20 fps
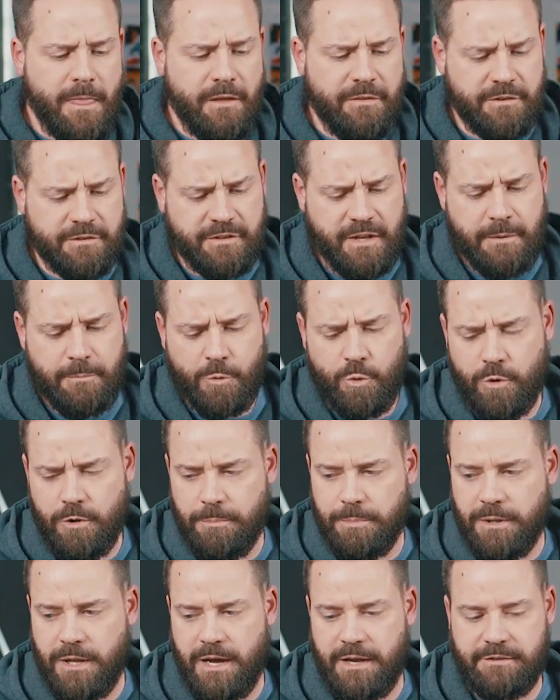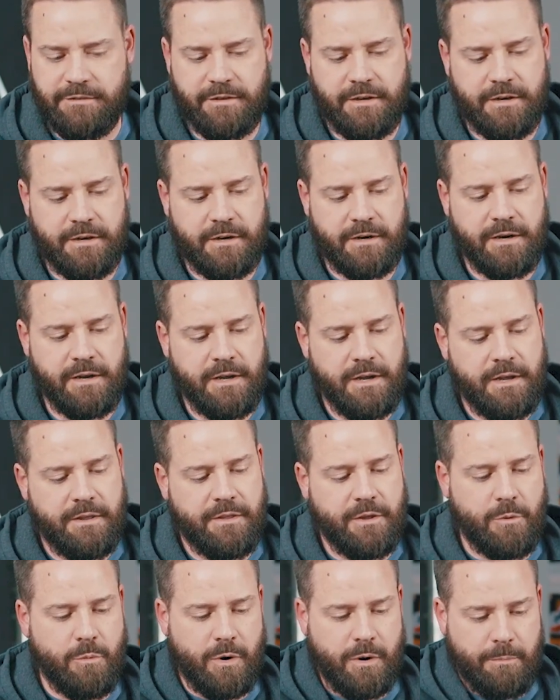the same rule applies here,
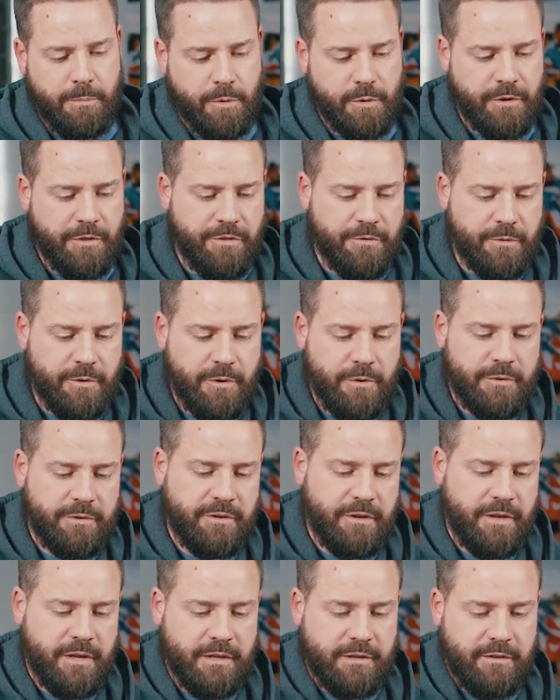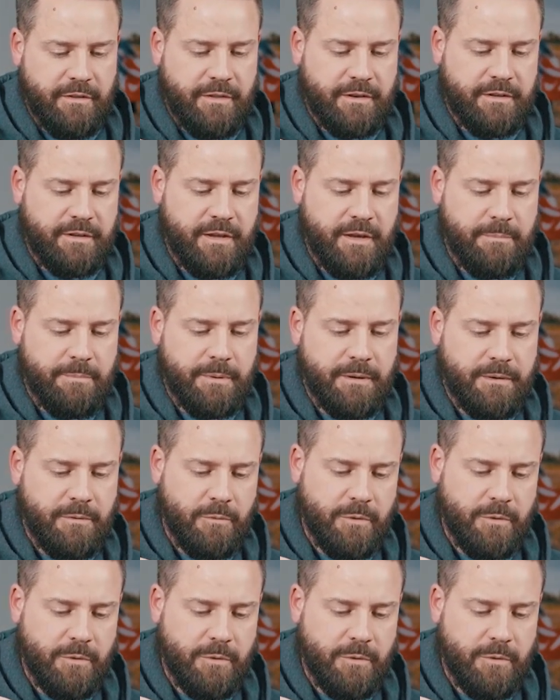that you want to pull it through till you get to the tip.